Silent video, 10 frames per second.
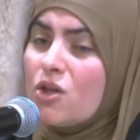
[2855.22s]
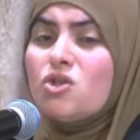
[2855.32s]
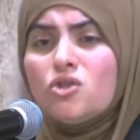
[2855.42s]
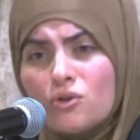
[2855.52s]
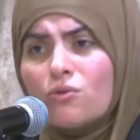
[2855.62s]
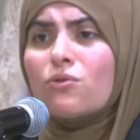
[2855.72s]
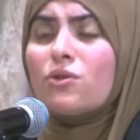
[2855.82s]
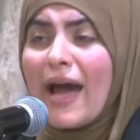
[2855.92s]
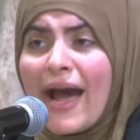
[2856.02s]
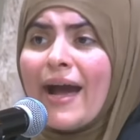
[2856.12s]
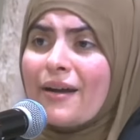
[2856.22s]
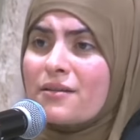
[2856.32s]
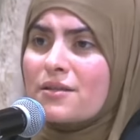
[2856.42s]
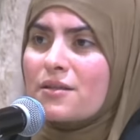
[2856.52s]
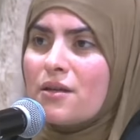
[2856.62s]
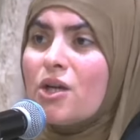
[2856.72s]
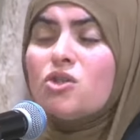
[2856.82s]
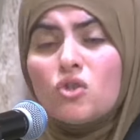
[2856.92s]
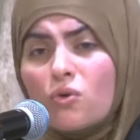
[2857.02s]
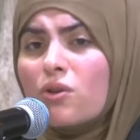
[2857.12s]
Do the act,
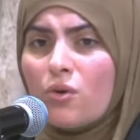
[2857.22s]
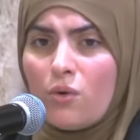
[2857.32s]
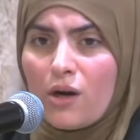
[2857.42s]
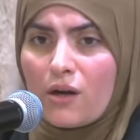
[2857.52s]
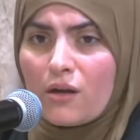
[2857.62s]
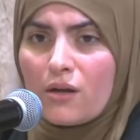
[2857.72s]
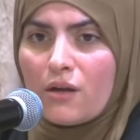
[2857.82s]
do the work.